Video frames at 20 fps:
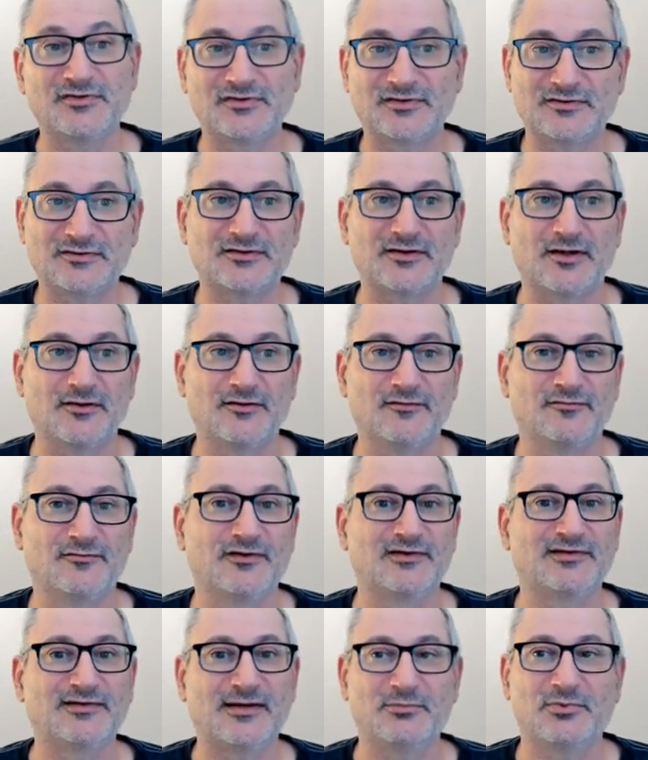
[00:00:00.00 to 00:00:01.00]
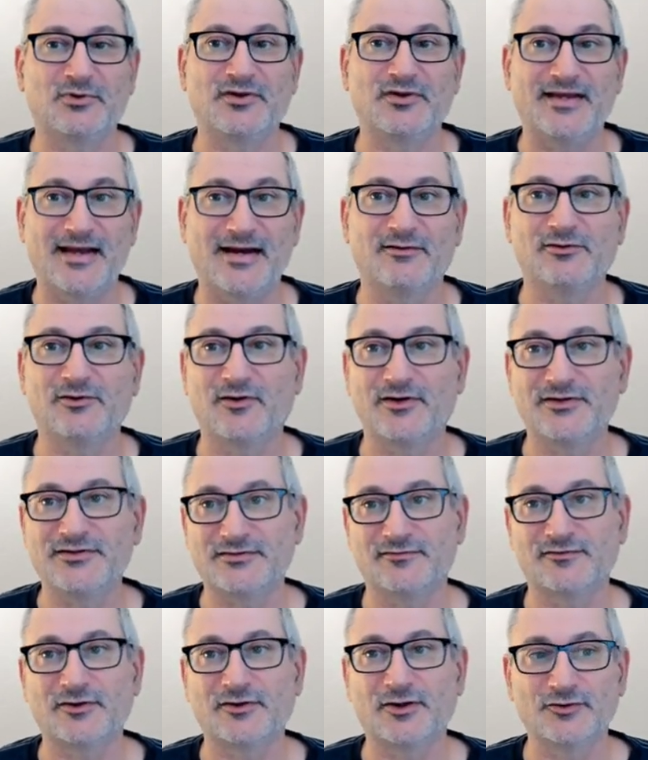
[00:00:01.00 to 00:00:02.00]
So for example, the outlines of
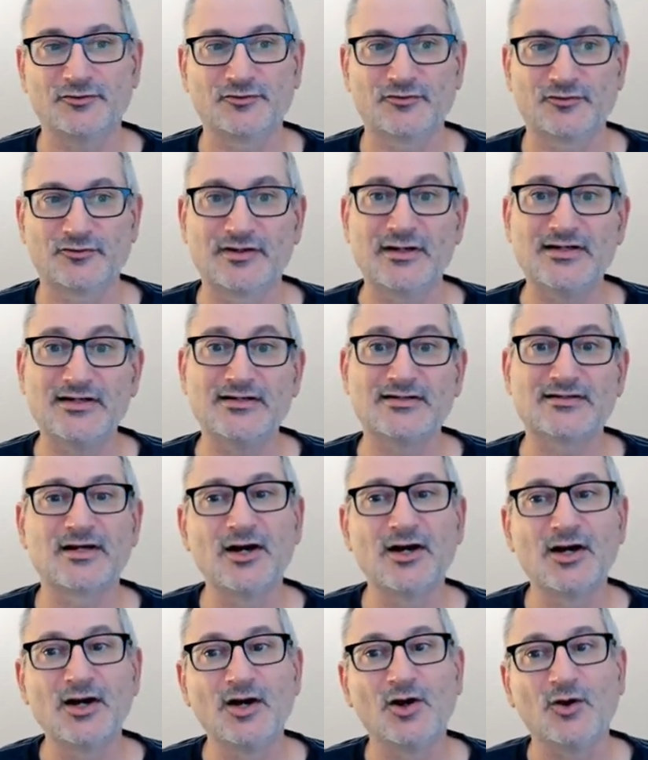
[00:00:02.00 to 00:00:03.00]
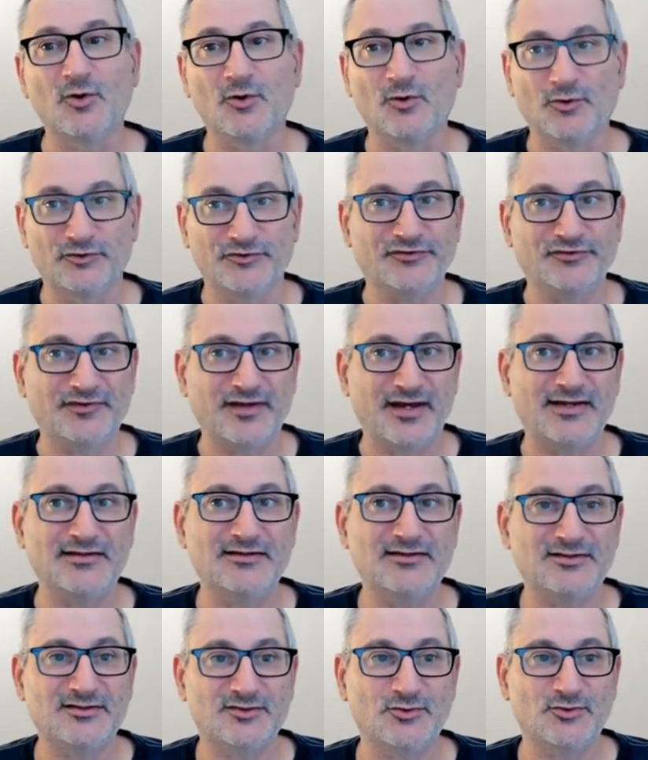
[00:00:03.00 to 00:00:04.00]
countries or
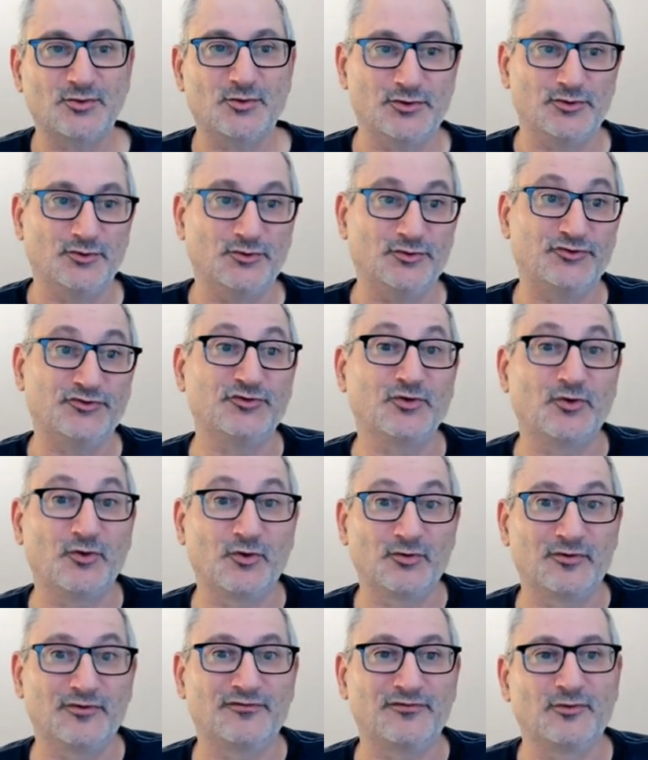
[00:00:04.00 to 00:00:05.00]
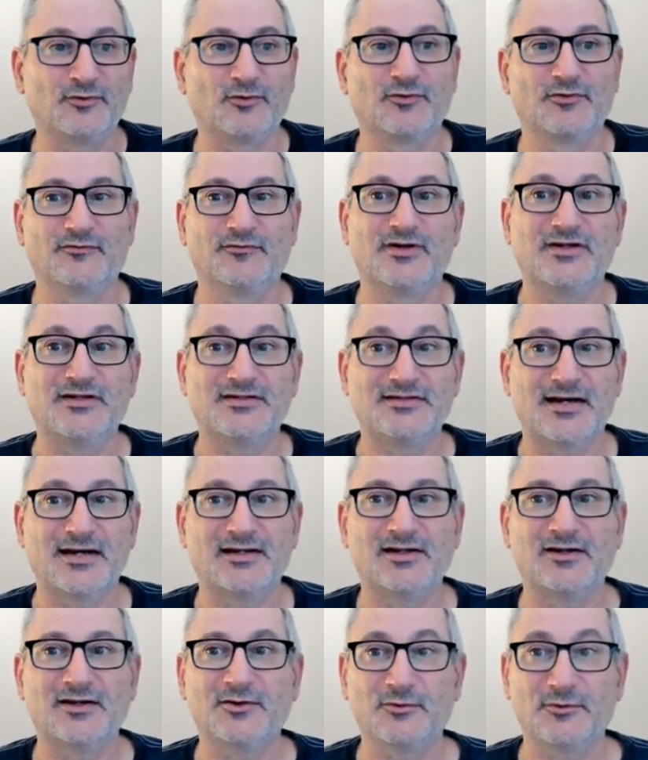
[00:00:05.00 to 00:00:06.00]
states, or your store if you're a retailer,
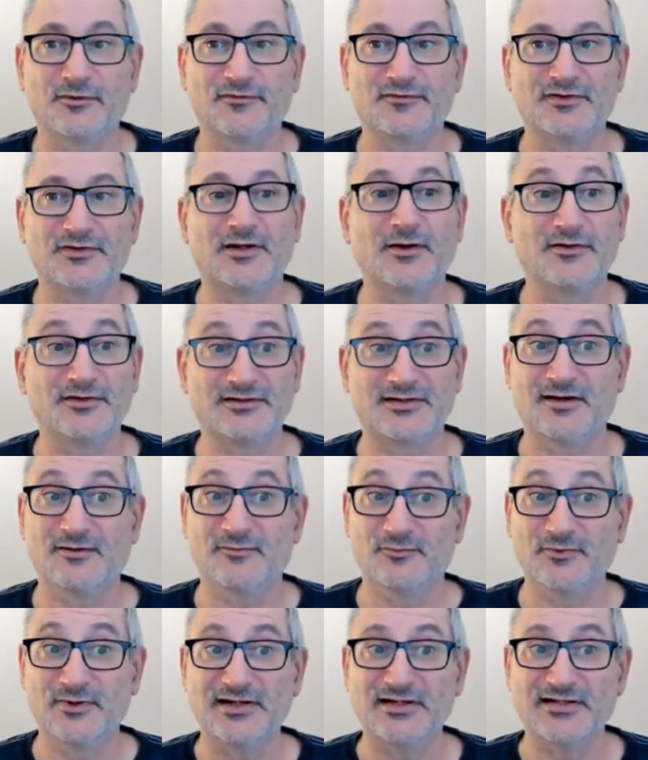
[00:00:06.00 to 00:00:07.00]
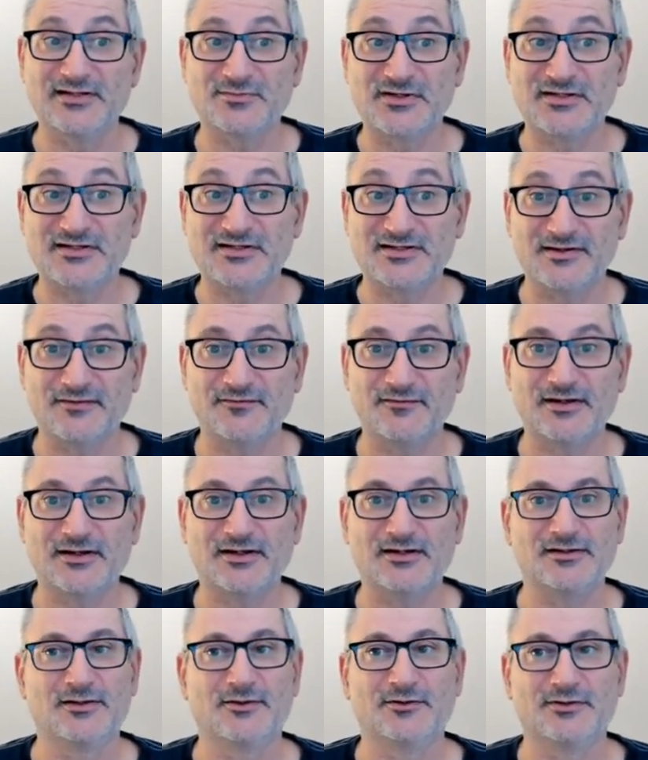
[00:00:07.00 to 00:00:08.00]
or if you're going to get really specific and
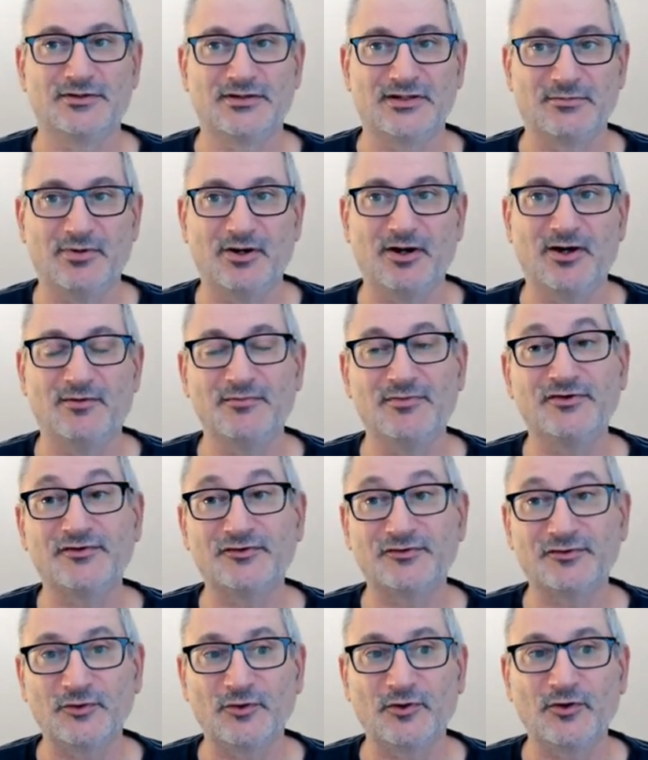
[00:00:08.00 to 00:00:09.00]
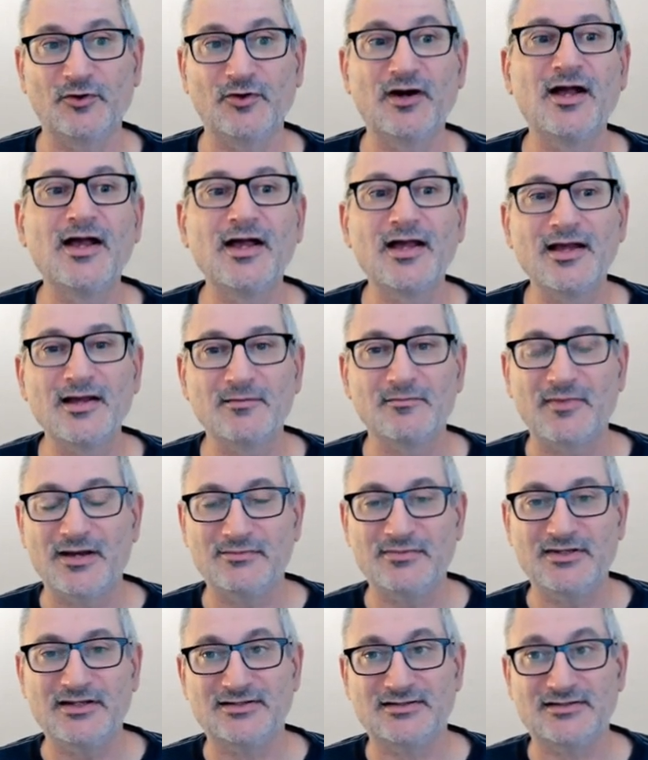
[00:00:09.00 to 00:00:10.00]
you're a department store, maybe
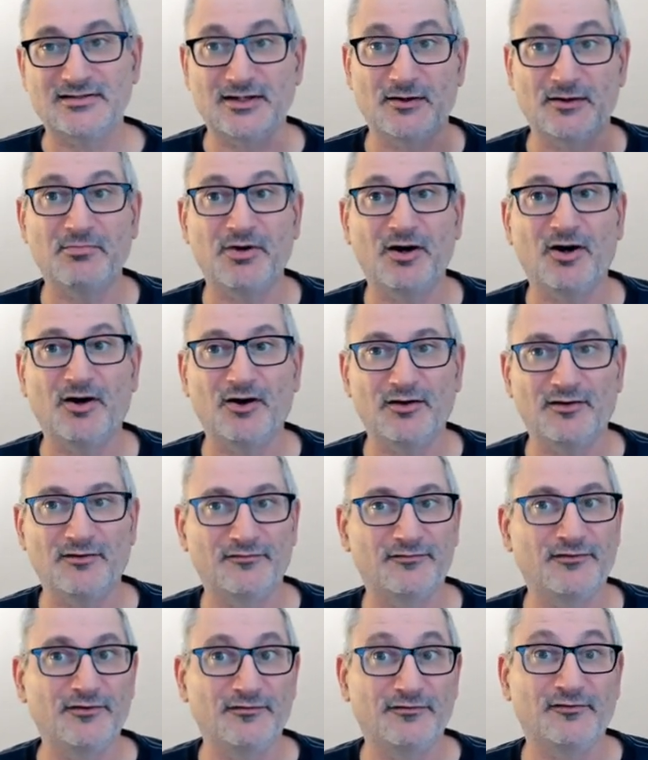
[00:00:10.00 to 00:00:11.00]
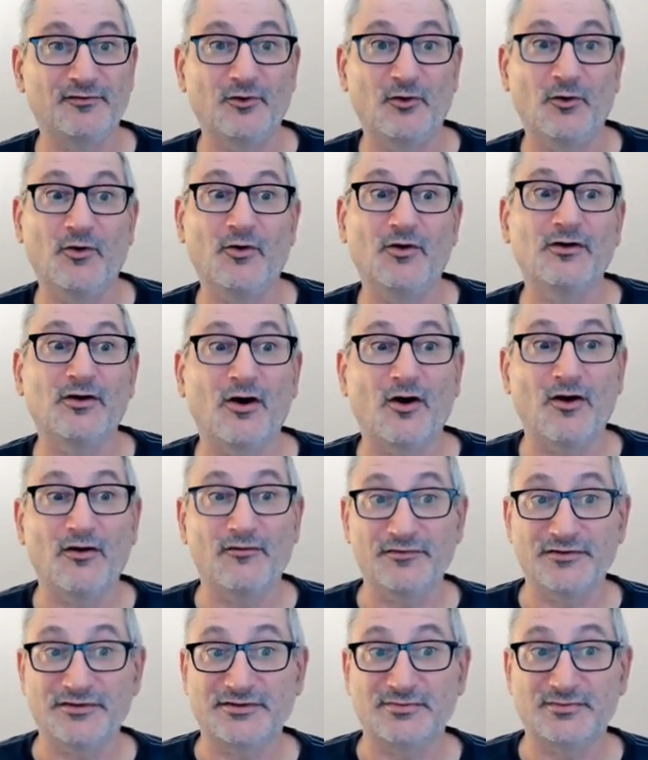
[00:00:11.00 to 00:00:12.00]
it's, you know, part of the floor of a
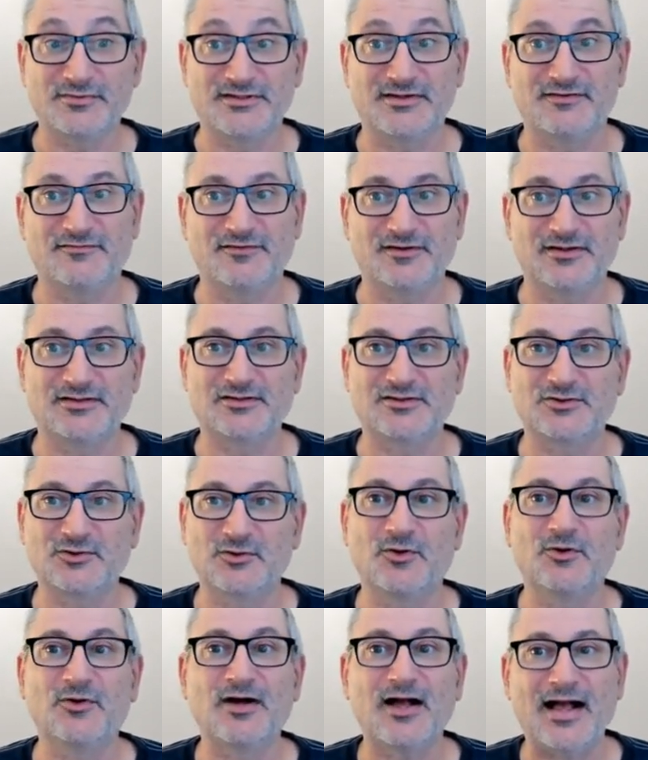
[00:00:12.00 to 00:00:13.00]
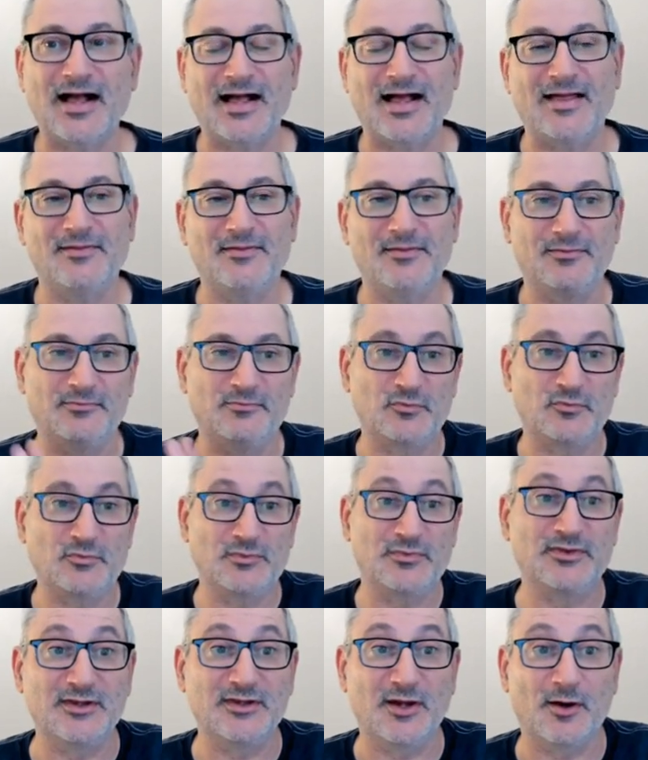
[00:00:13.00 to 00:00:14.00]
specific store and
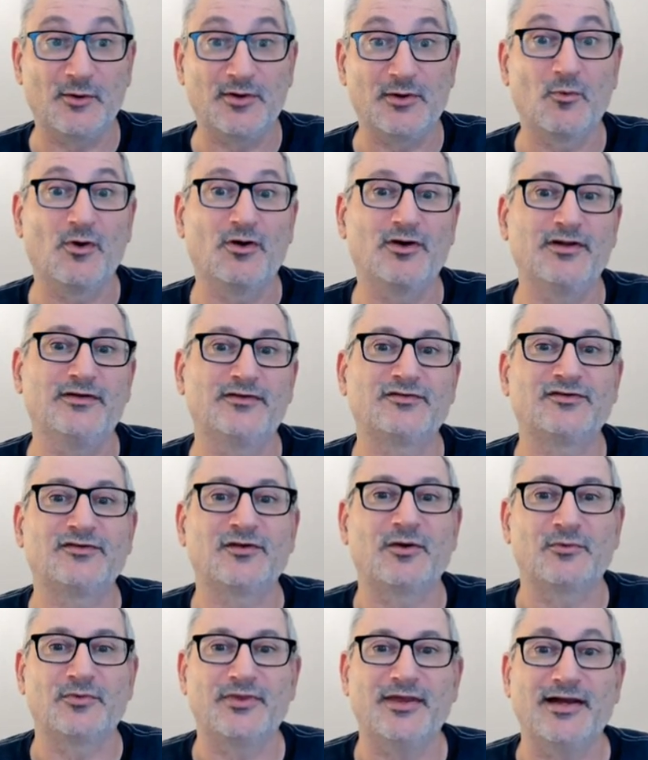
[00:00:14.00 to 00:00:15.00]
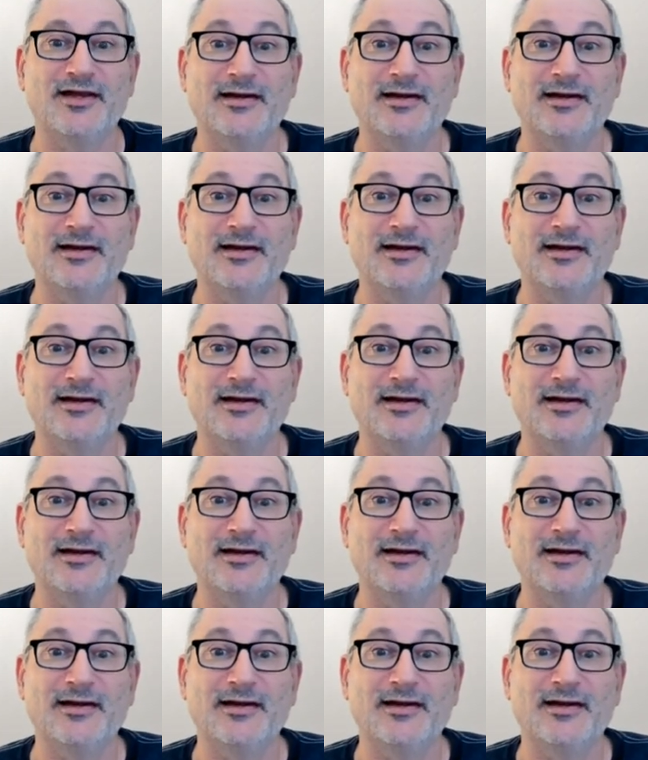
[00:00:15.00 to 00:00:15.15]
knowing what is sold there.